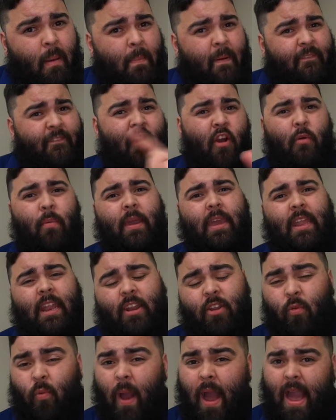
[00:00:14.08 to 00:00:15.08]
But before we get
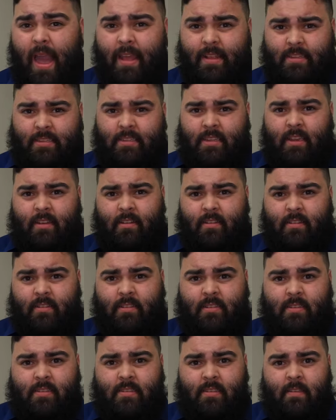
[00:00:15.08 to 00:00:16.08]
into why it
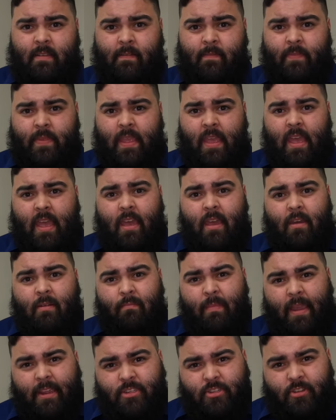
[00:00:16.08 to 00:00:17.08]
sucks,
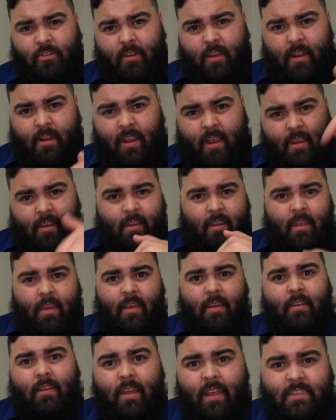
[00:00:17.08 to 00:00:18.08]
make sure you get in there
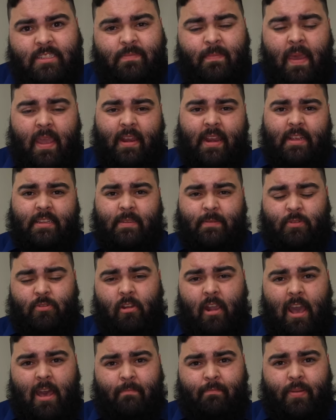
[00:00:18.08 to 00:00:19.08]
and smack that
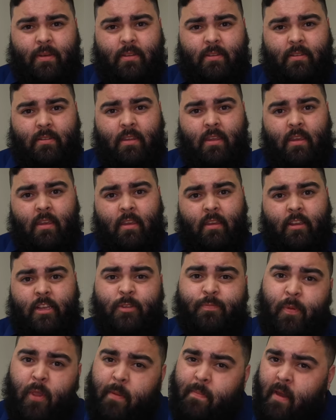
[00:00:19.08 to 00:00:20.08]
subscribe button.
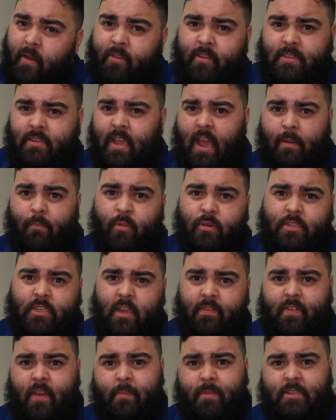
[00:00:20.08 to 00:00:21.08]
Because Pew Brothers has got more
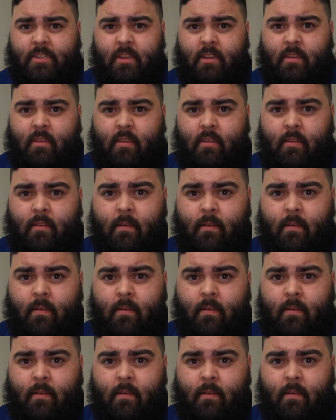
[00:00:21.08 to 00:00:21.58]
stuff coming to you.